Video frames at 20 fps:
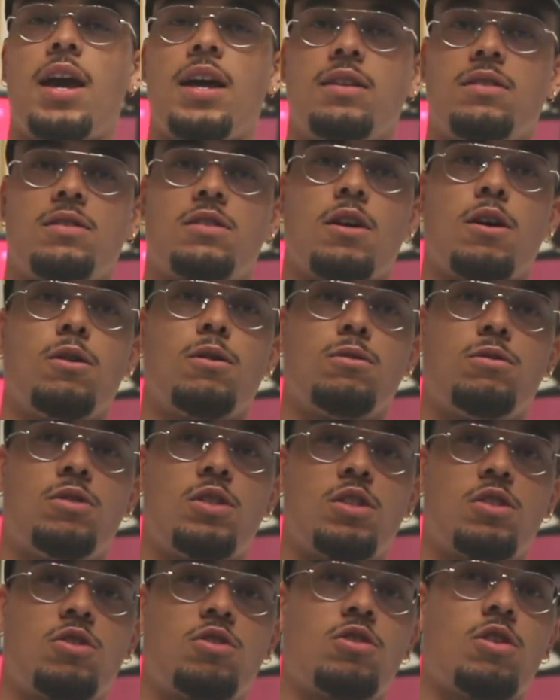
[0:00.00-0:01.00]
And so
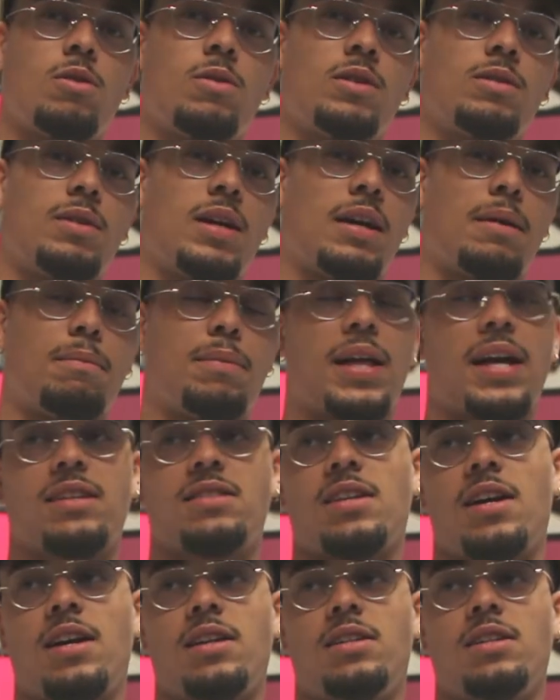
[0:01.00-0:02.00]
just showing like black
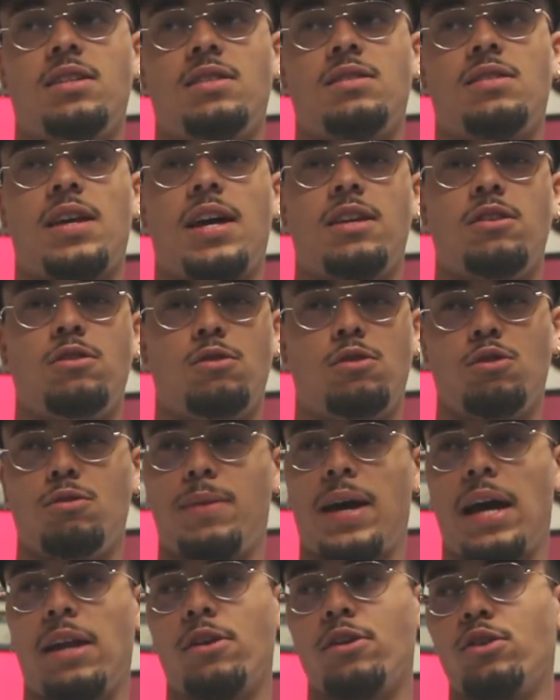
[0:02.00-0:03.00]
scientists that you do
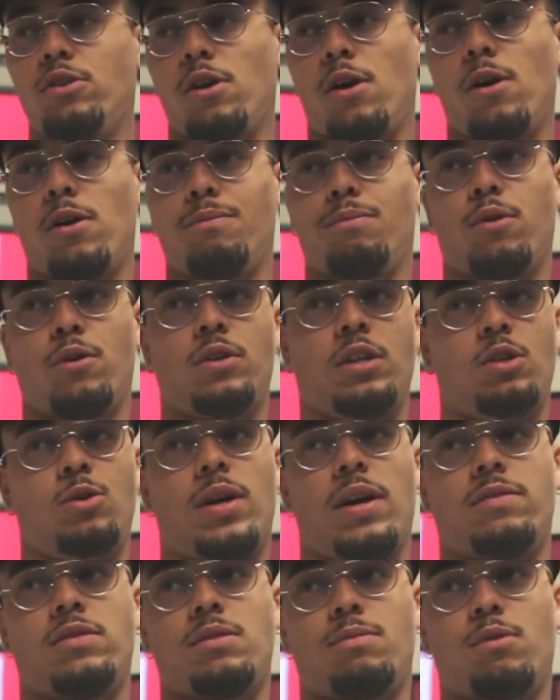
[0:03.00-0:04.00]
matter, you are important, and you
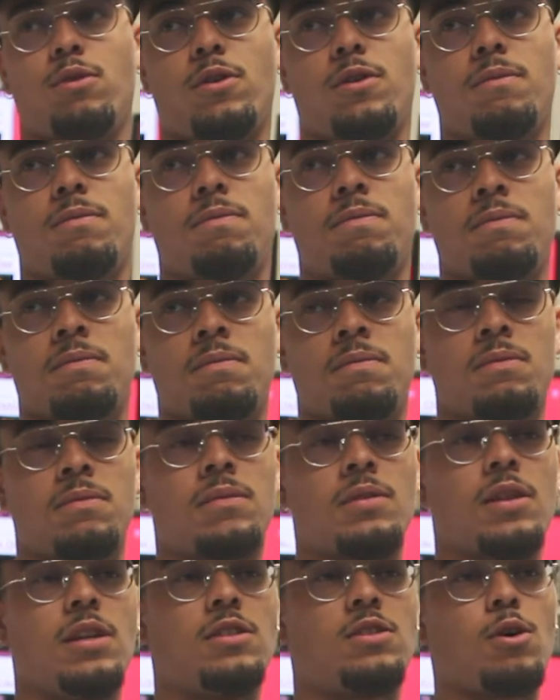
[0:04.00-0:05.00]
have support.
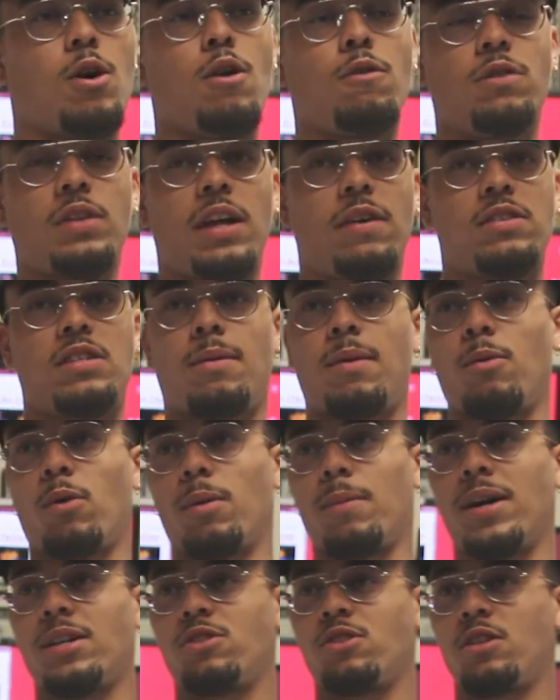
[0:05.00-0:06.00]
And so hopefully every time I
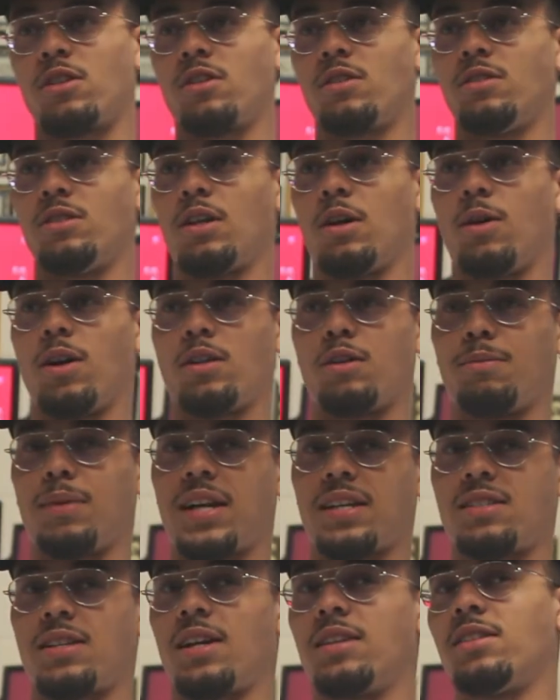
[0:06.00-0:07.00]
wear my shirt, other
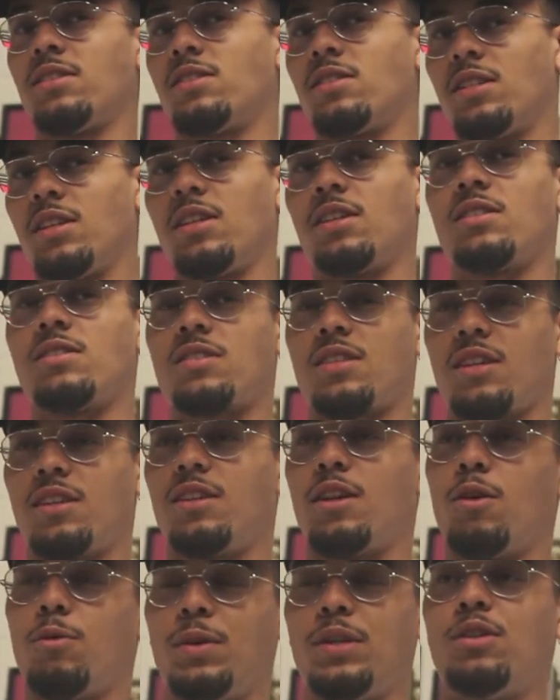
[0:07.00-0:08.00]
black scientists see it and say,
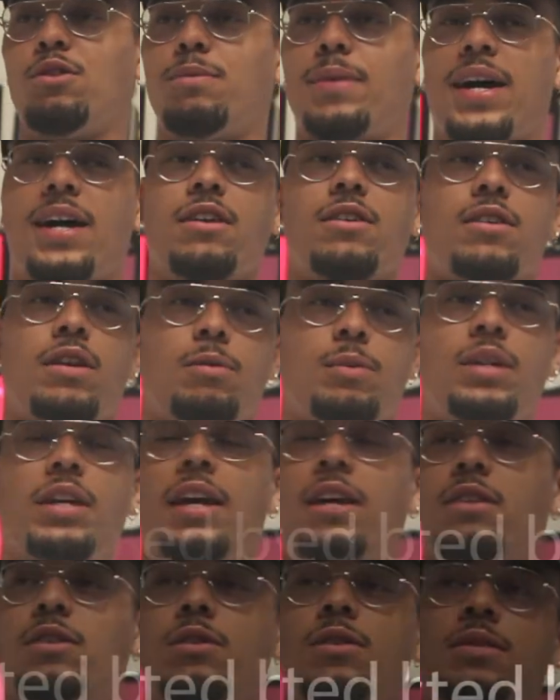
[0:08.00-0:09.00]
we do matter and we
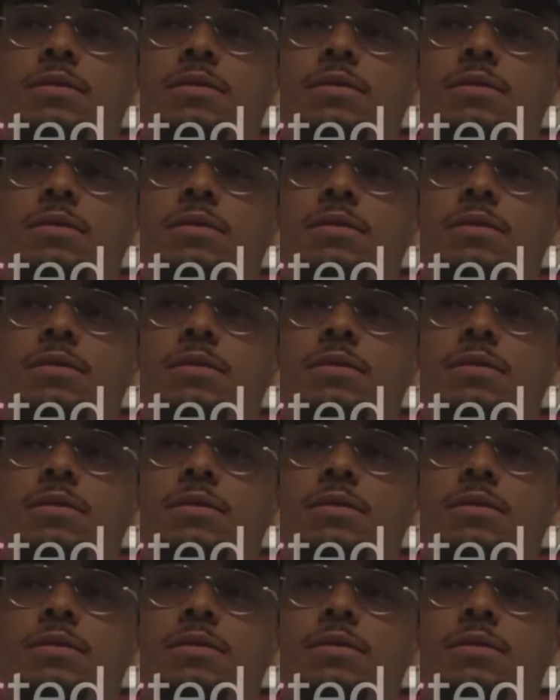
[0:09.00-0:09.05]
can do